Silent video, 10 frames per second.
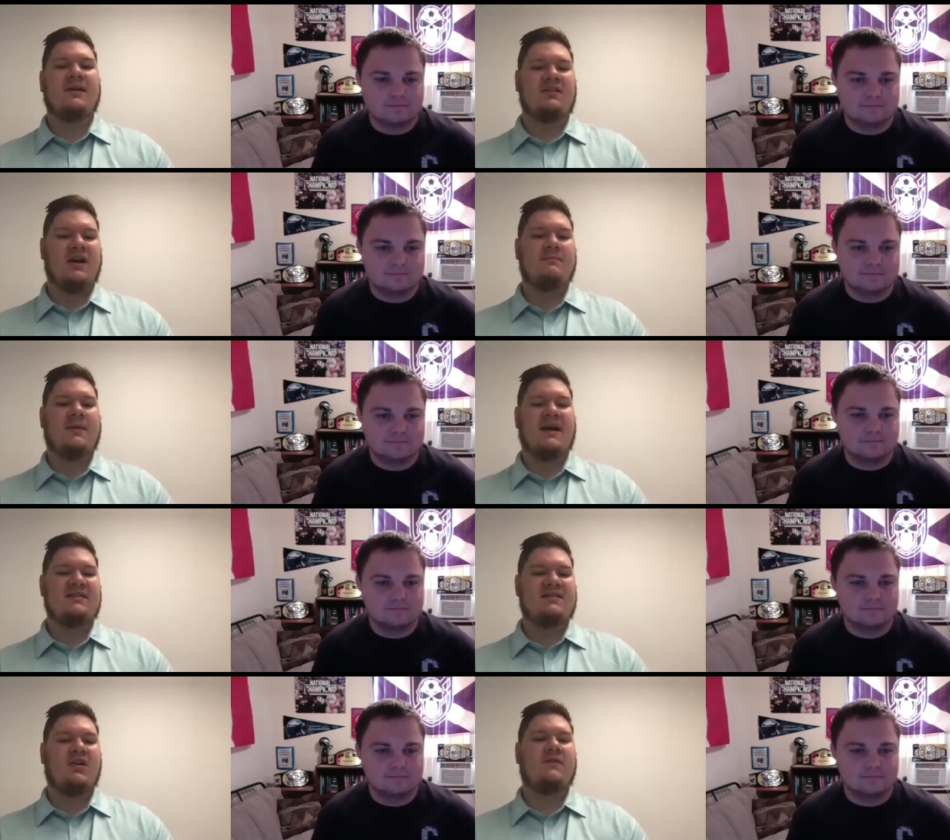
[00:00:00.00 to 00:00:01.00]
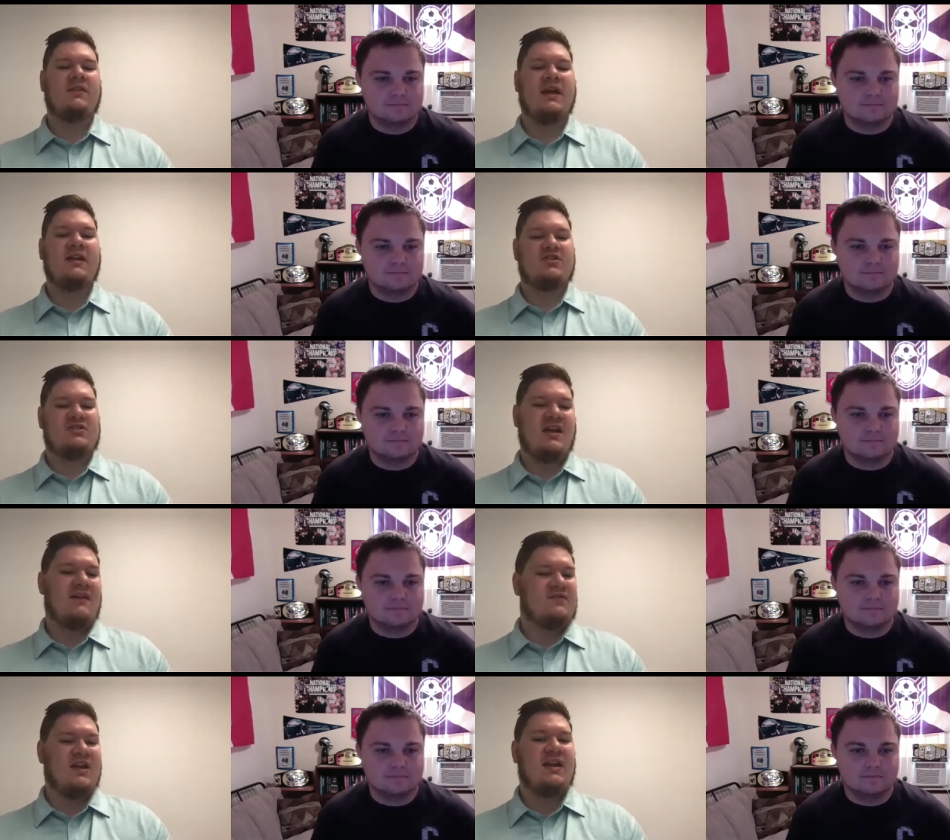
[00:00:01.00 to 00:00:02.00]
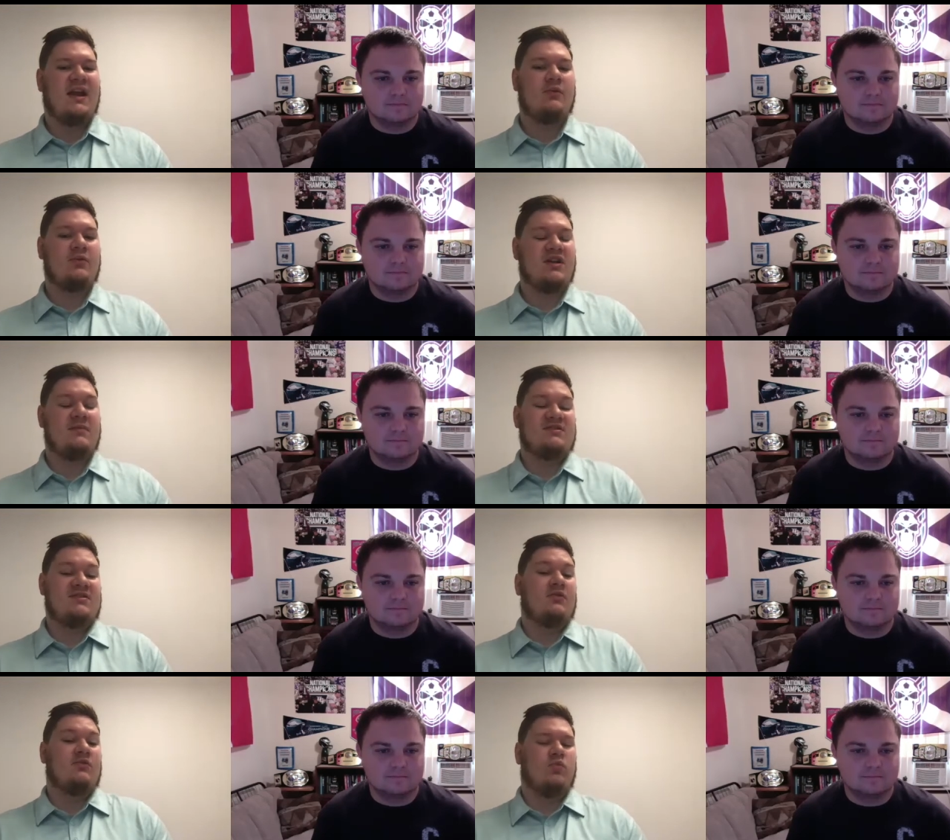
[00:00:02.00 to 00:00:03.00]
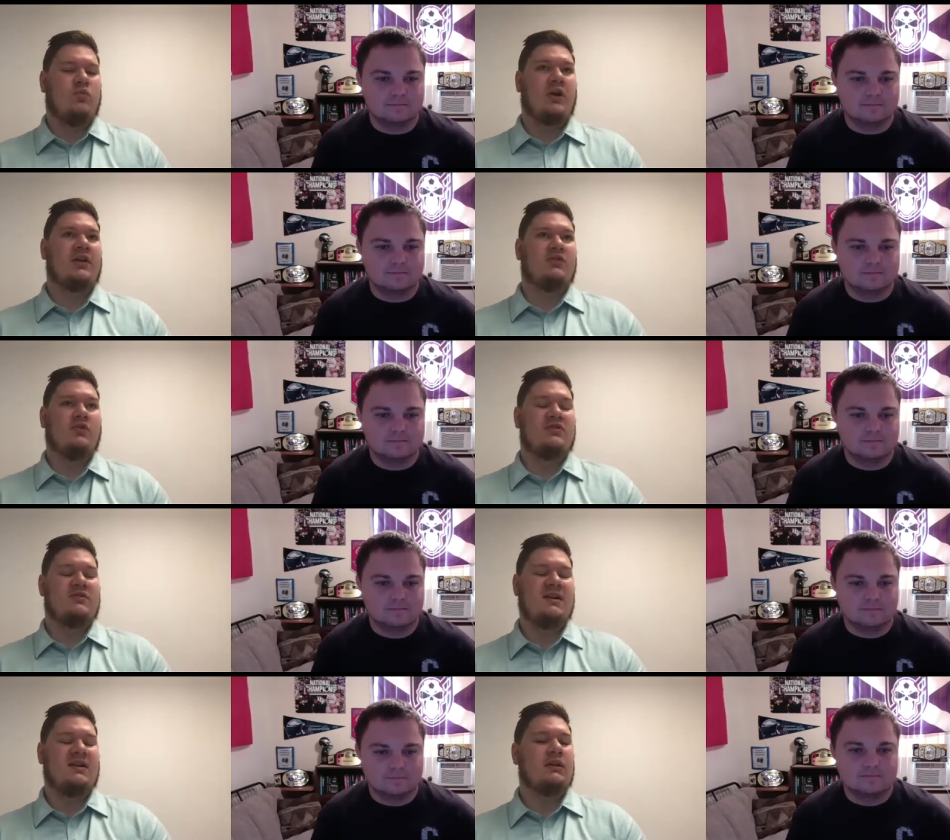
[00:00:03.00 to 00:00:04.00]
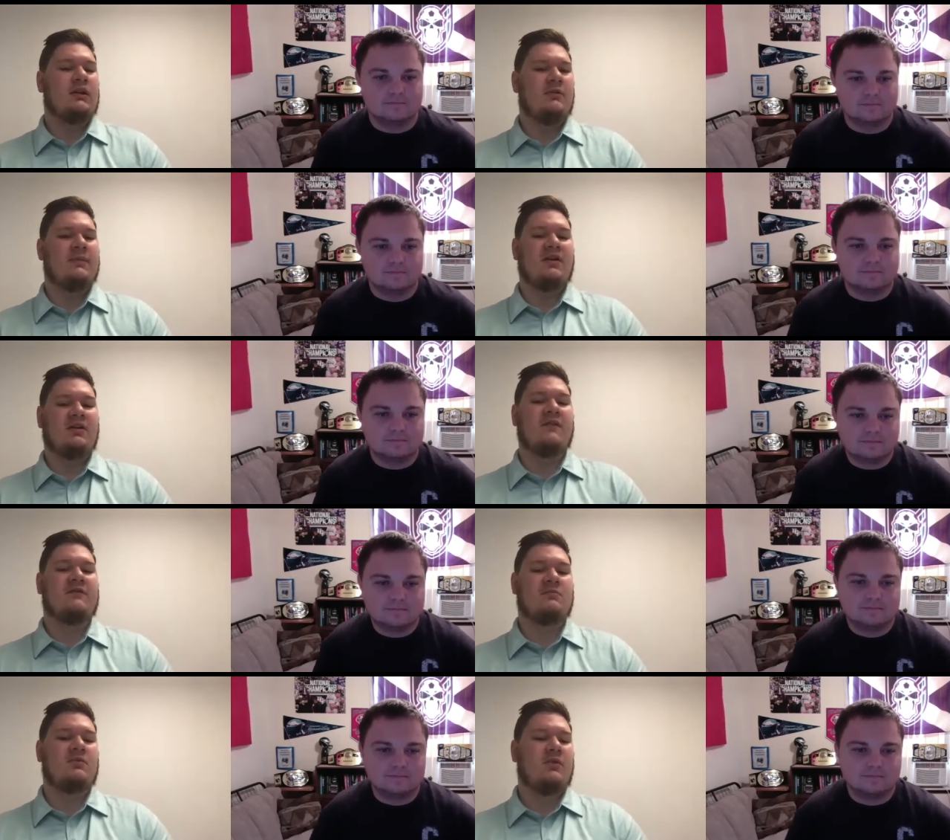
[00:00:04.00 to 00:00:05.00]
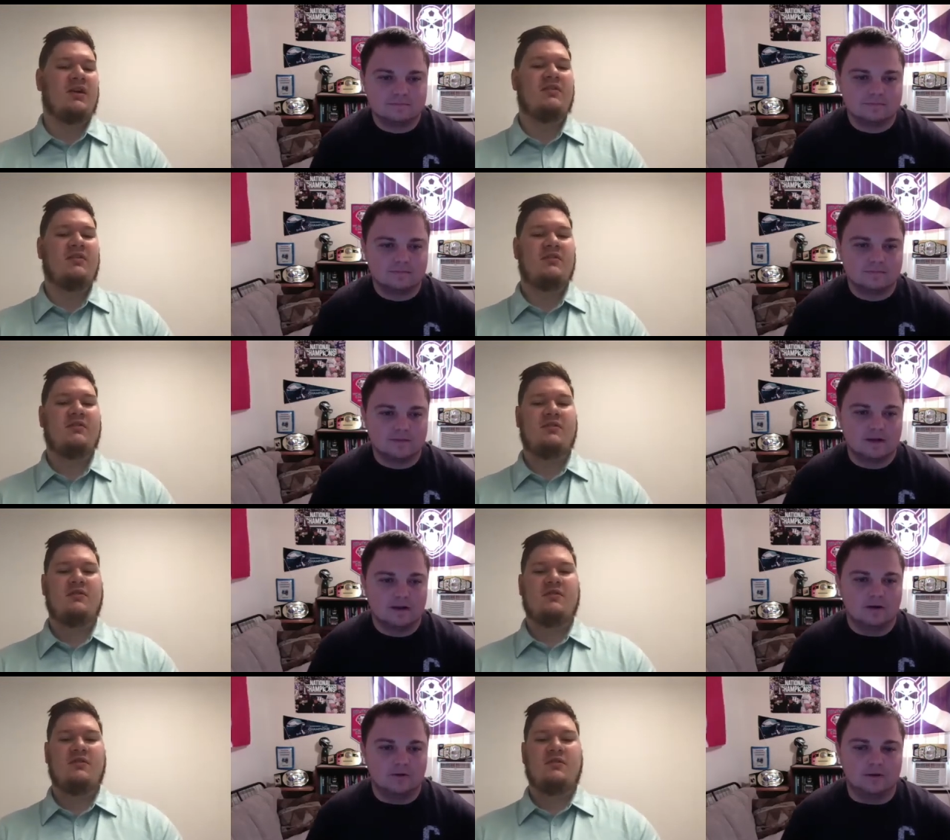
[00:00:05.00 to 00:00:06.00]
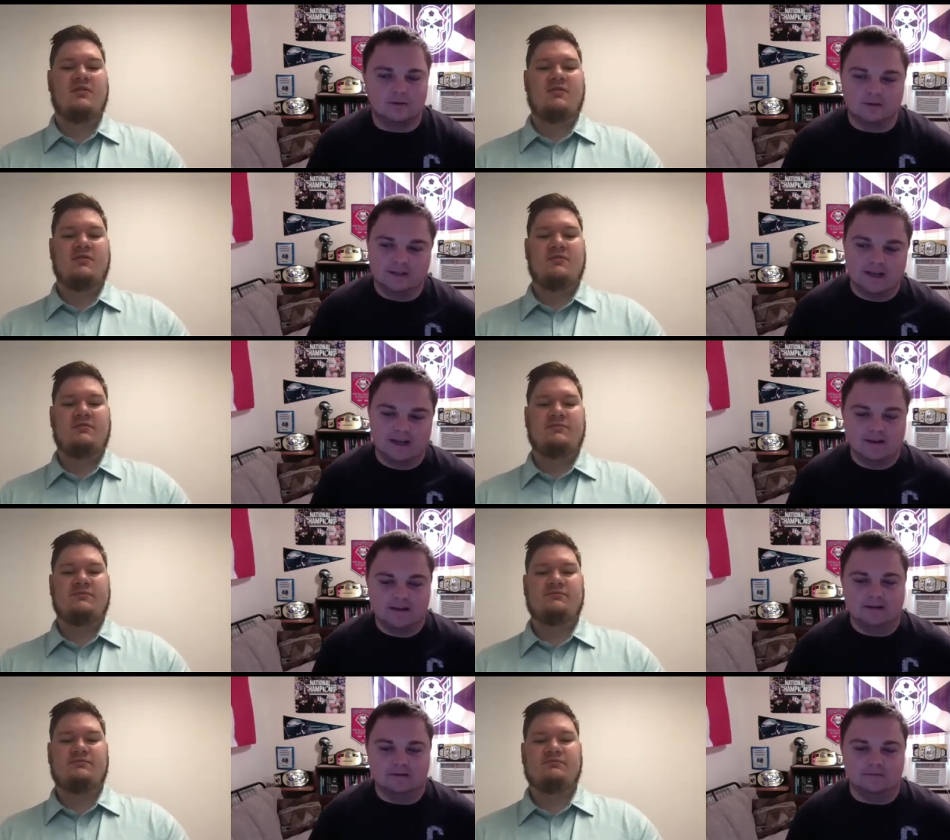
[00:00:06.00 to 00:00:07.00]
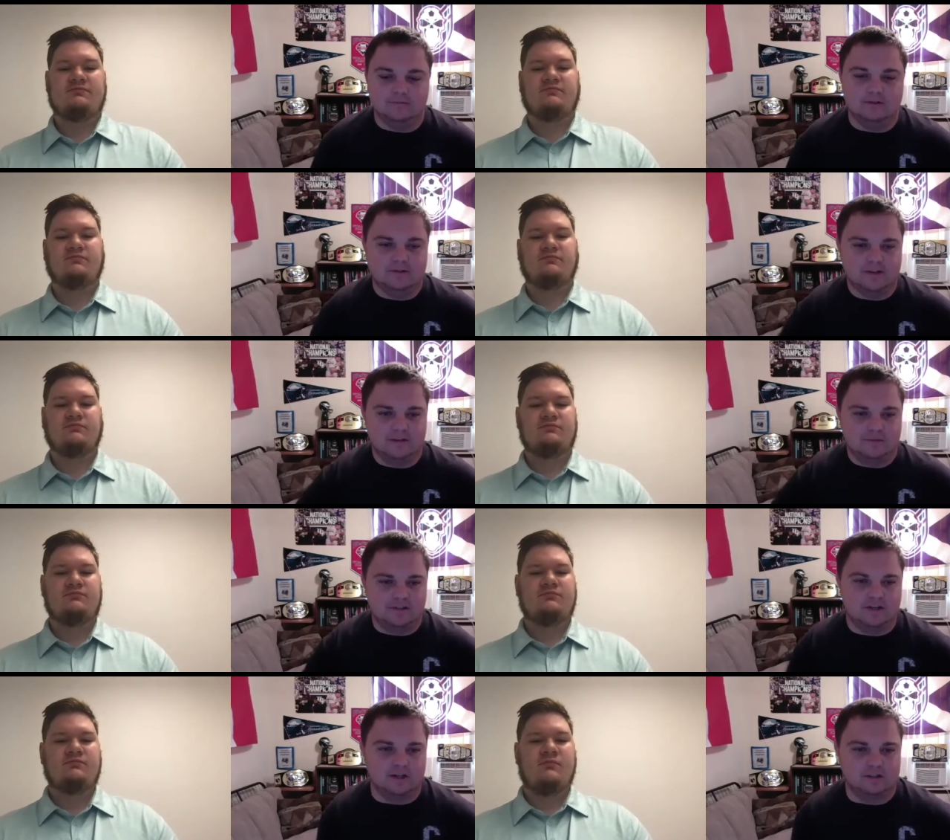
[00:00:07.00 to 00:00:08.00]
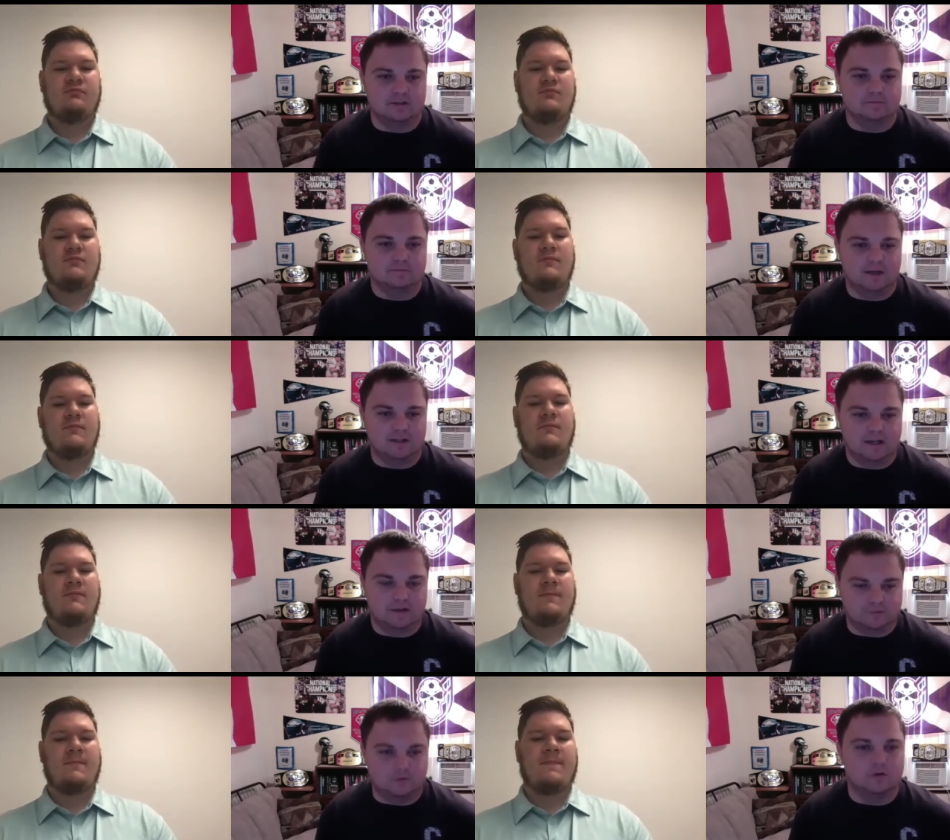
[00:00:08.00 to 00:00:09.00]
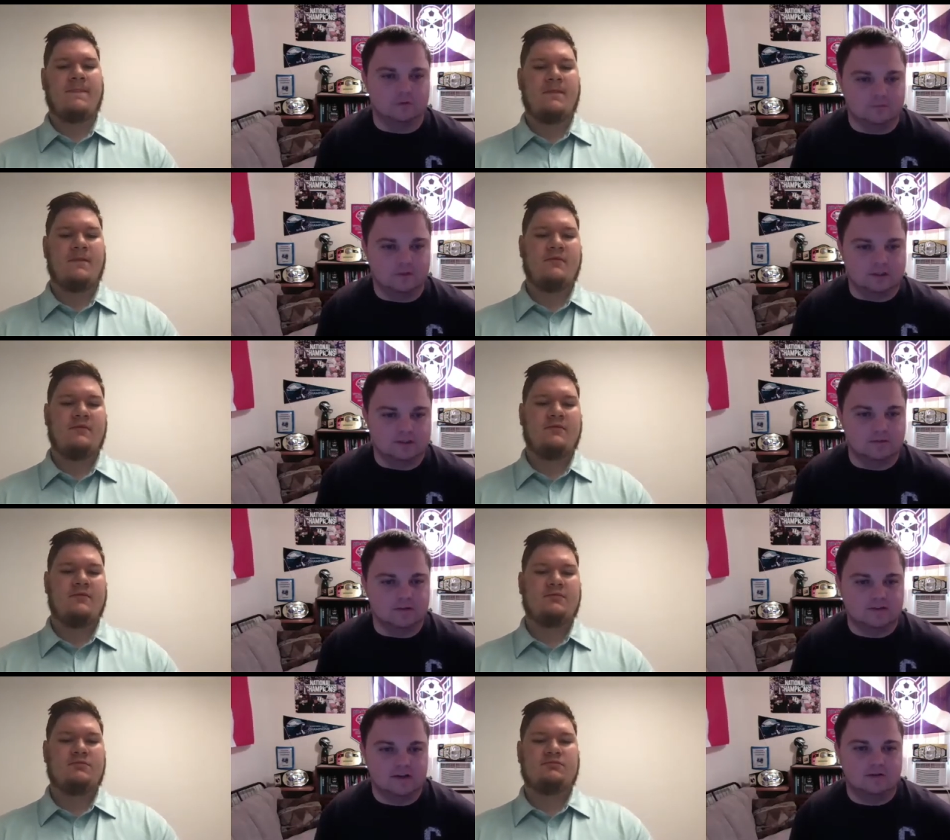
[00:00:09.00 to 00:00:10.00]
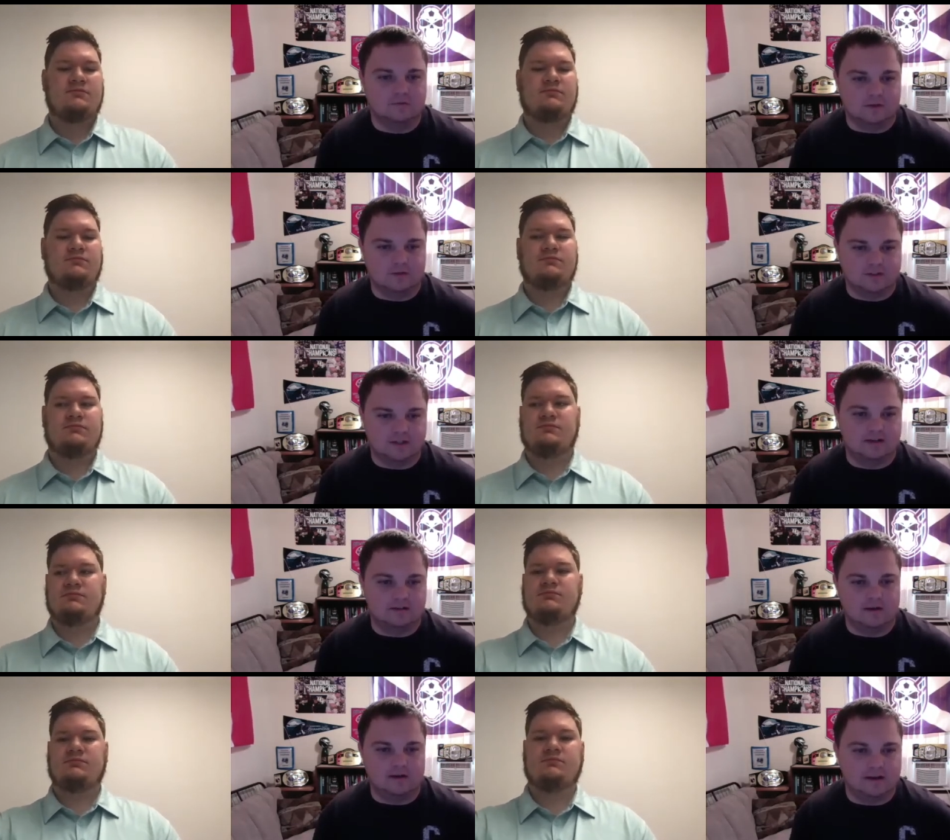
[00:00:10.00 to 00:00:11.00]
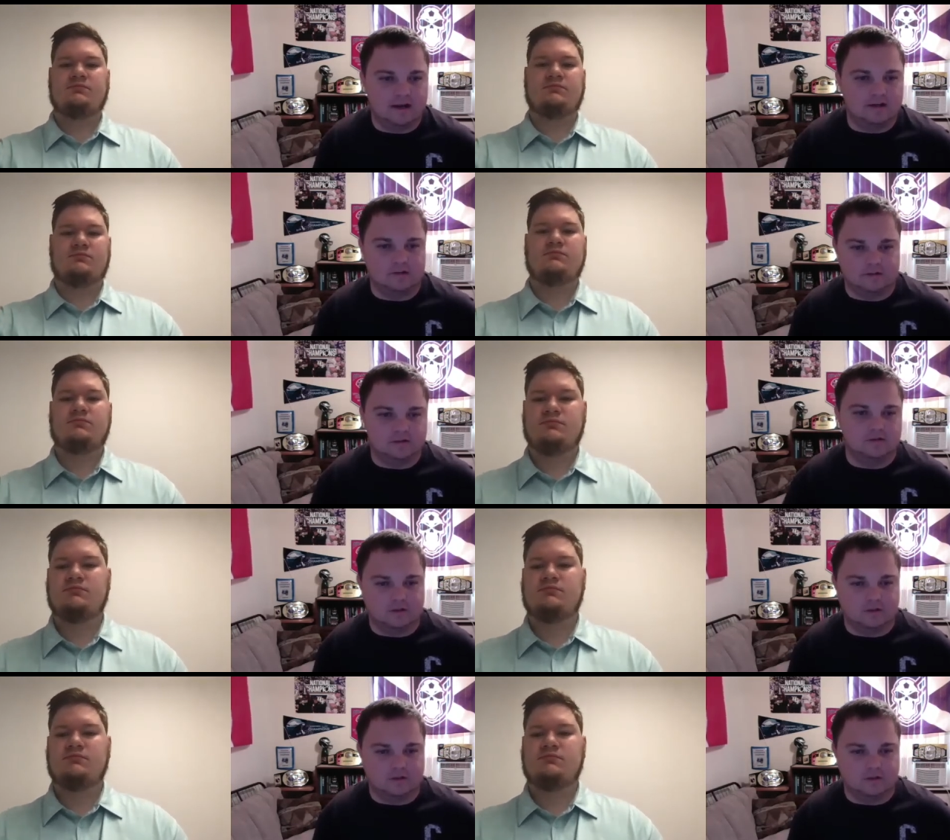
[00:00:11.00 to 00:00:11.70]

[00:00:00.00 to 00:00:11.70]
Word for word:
Speaker 1: up by itself and let it just have dead air, which I'm still working towards and being a little bit uncomfortable with.
Speaker 2: Right. We had a we set up a soccer podcast for the club itself. It's kind of on hiatus because you